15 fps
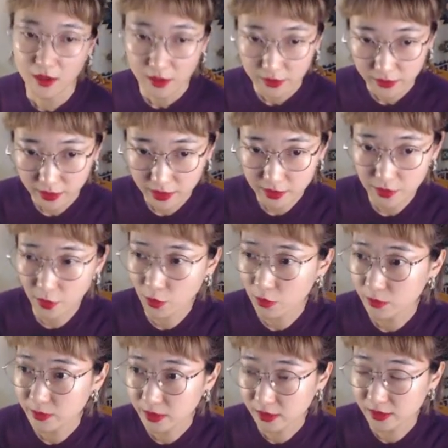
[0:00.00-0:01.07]
Think
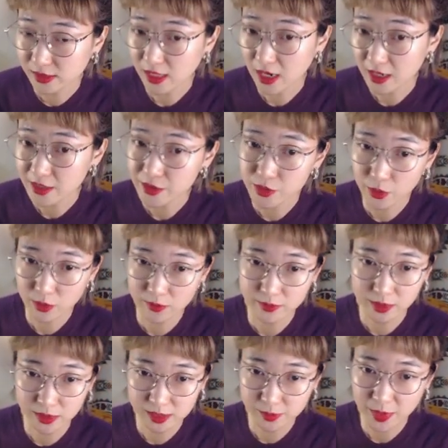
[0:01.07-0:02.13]
of the size of
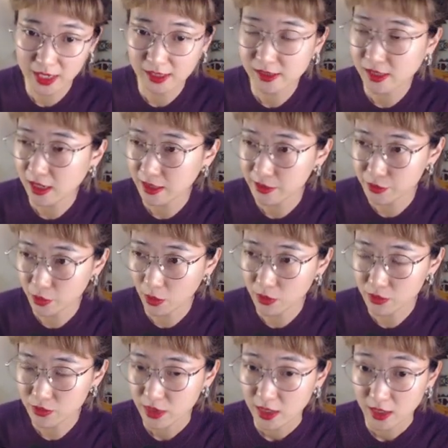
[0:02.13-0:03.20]
the space I
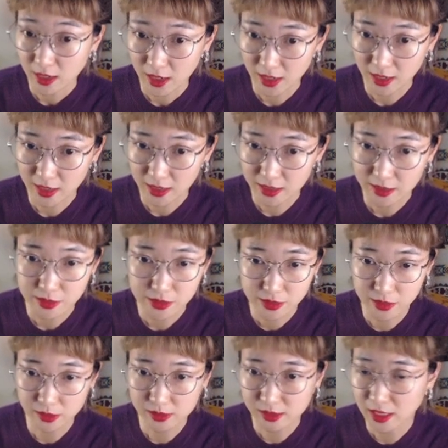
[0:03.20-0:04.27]
draw as
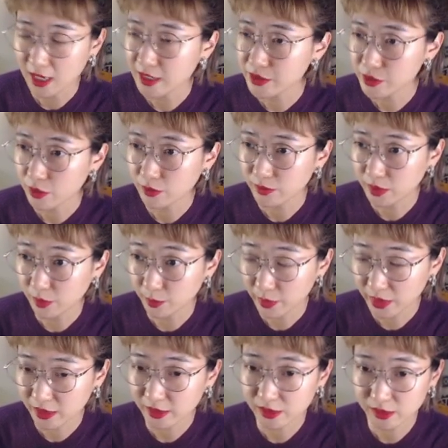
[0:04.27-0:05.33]
the size of the
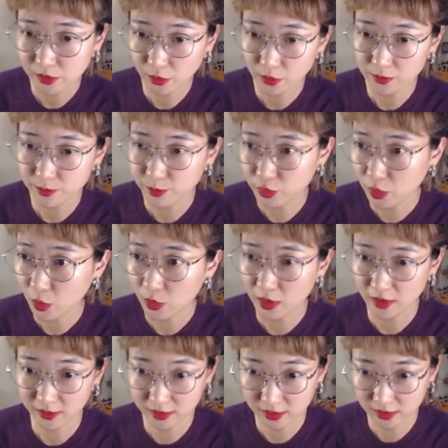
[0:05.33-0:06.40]
piece of
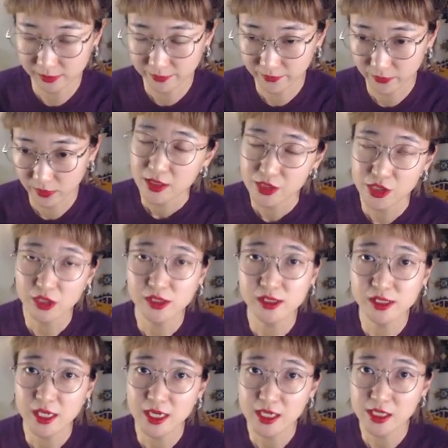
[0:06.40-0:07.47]
blokus.
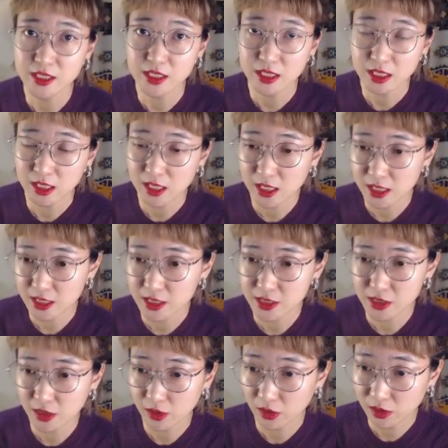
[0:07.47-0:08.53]
Just as it
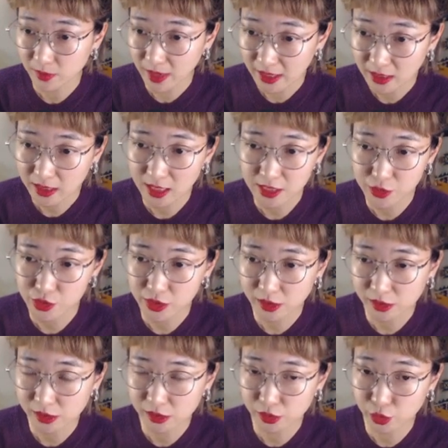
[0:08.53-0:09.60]
is
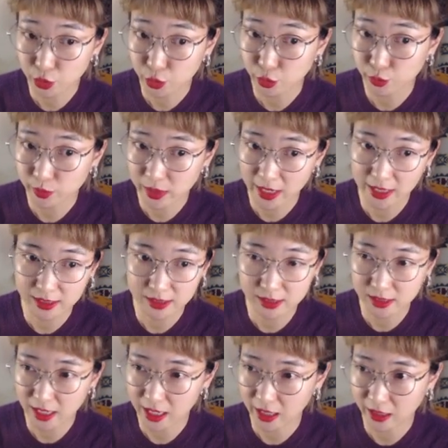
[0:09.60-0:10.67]
advantageous to
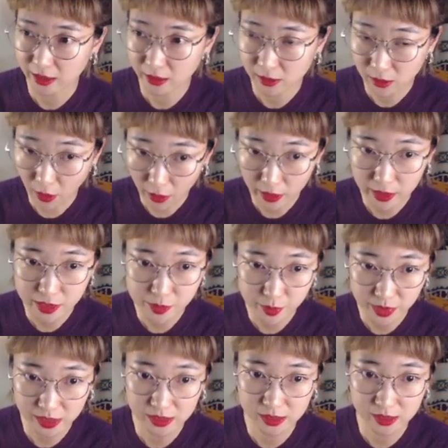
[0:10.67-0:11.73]
place a large
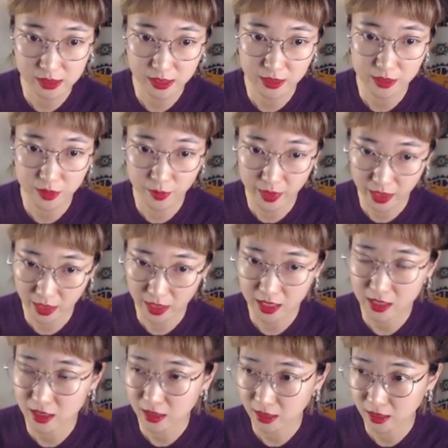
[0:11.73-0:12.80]
piece in the beginning
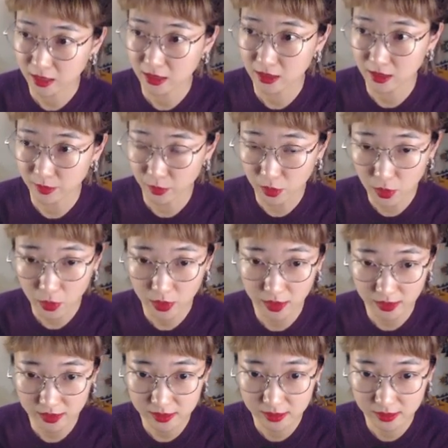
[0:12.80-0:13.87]
in the
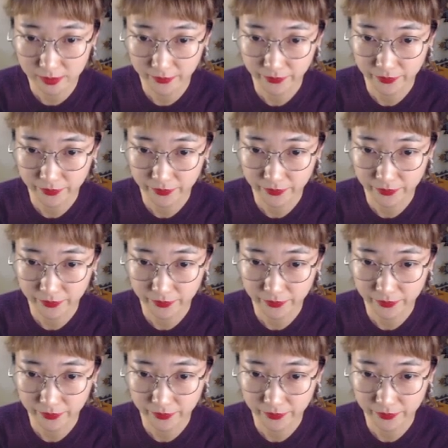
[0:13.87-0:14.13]
blokus,